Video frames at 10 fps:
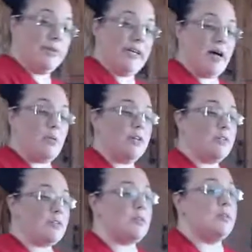
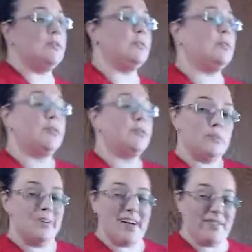hours,
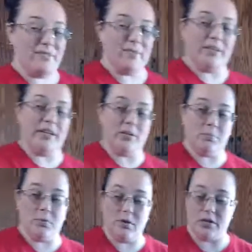we'll have really good
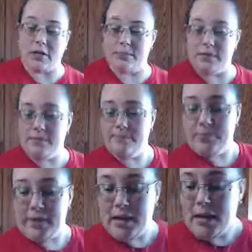pork chops.
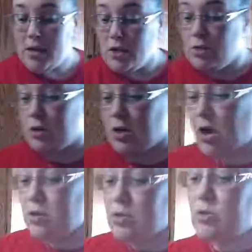You can
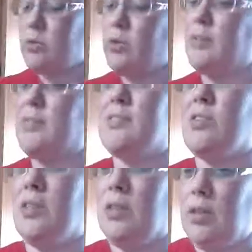also cook this
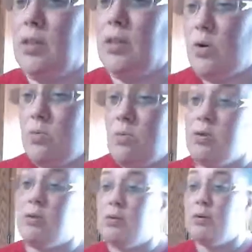on low
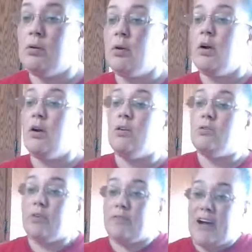
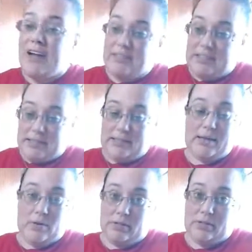for 5 to 6
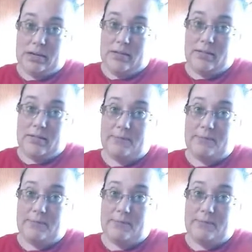hours, guys.